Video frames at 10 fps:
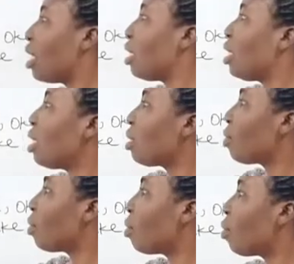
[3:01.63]

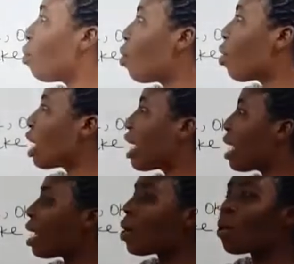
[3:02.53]
This word
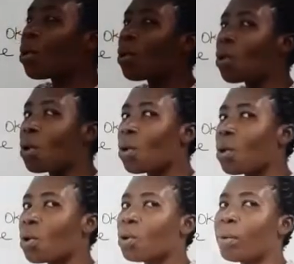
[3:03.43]
here,
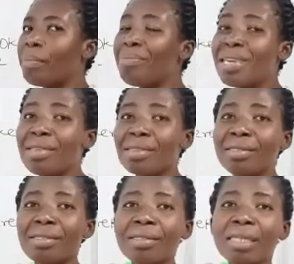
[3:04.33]
Oko,
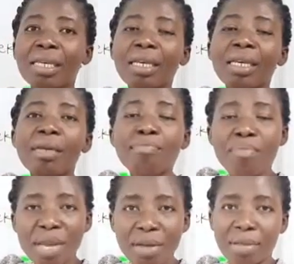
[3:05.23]
means
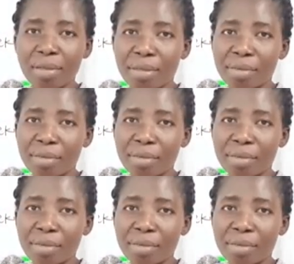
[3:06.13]
male.